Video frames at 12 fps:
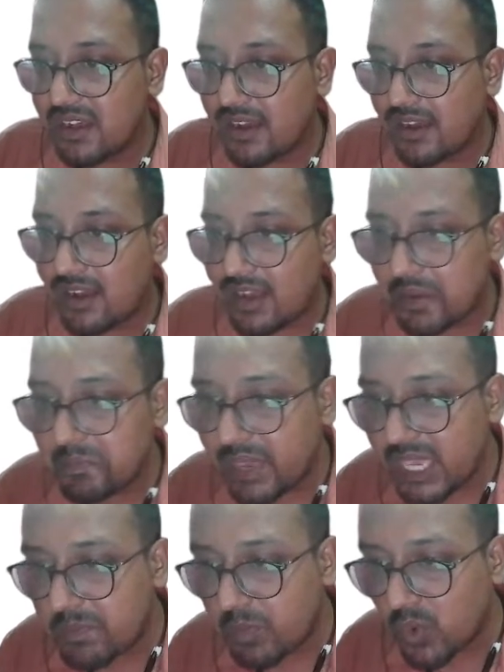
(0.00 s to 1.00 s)

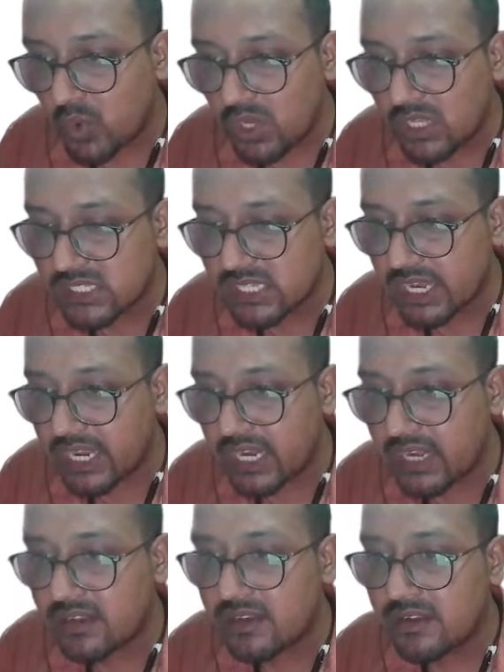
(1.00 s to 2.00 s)
May Porul is
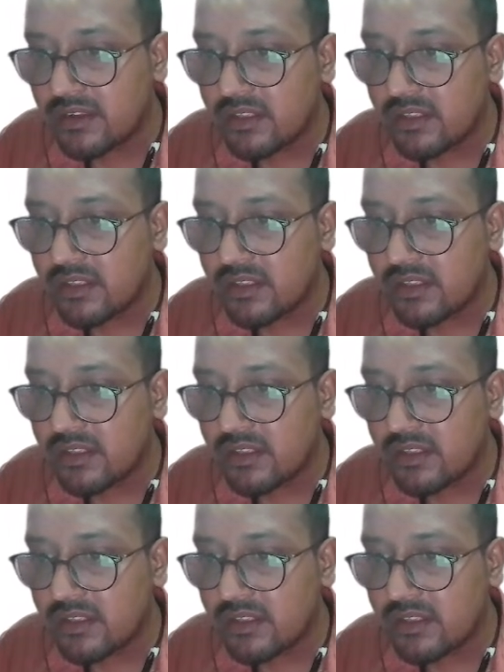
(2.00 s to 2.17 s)
correct.